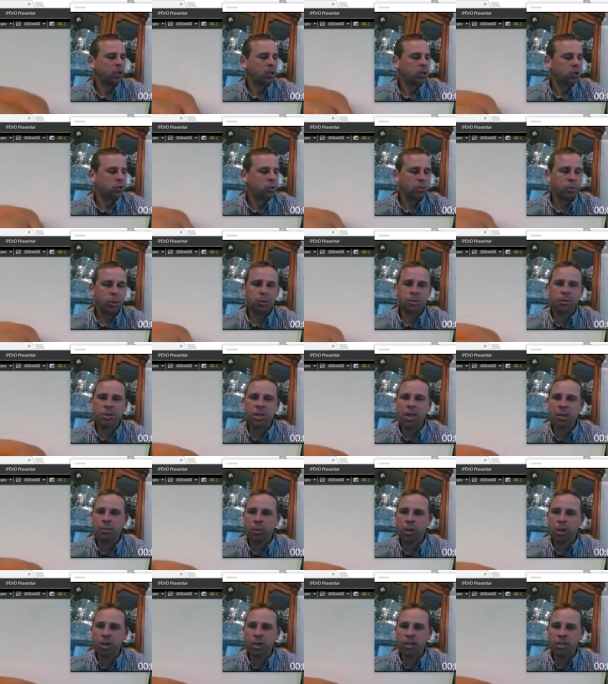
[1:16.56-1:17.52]
So I'm going to
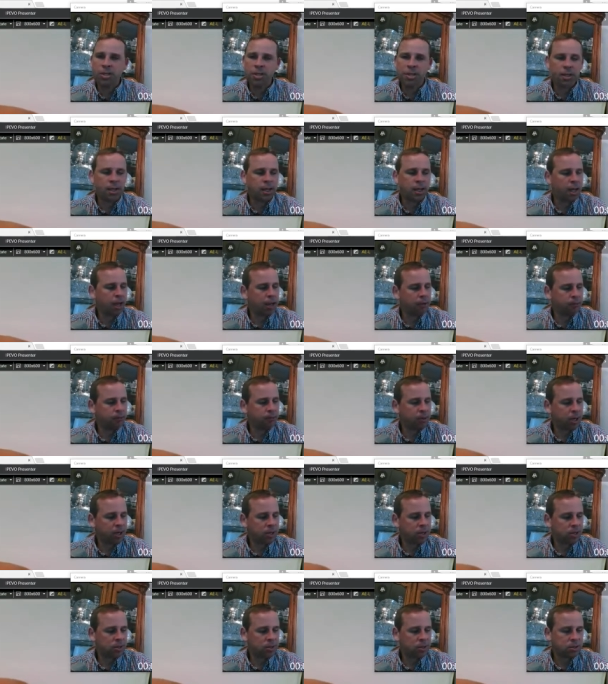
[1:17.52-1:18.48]
separate this into half
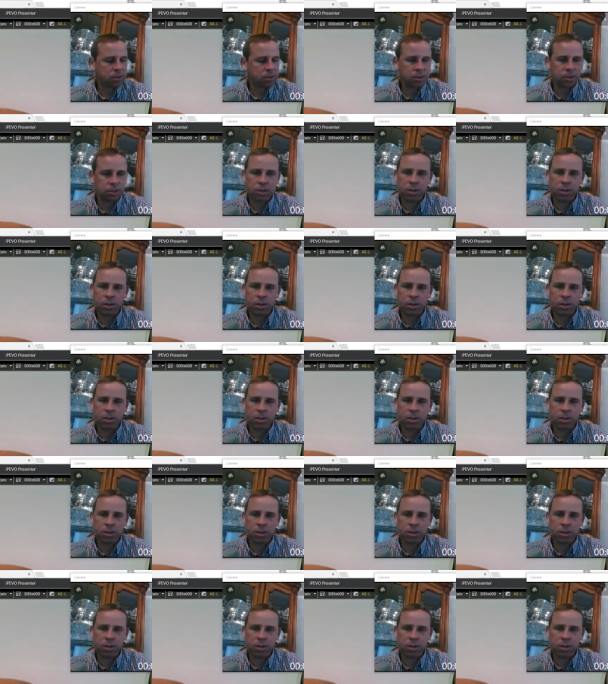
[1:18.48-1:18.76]
reactions.